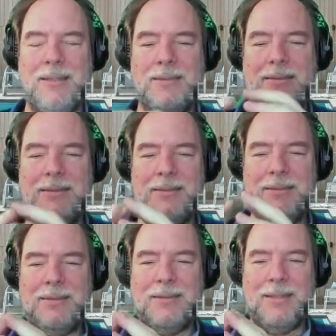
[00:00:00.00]
So
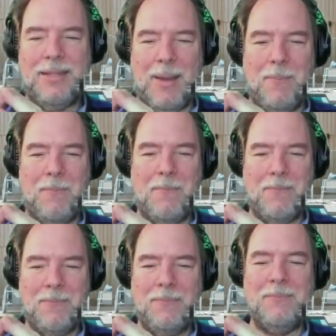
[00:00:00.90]
that's very
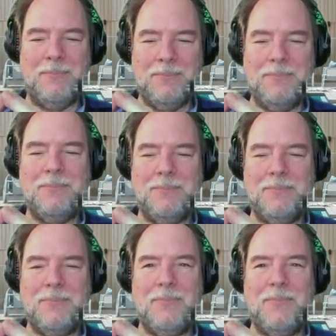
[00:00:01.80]

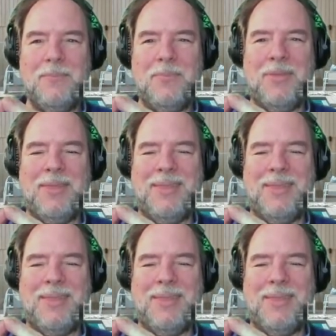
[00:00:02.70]
interesting.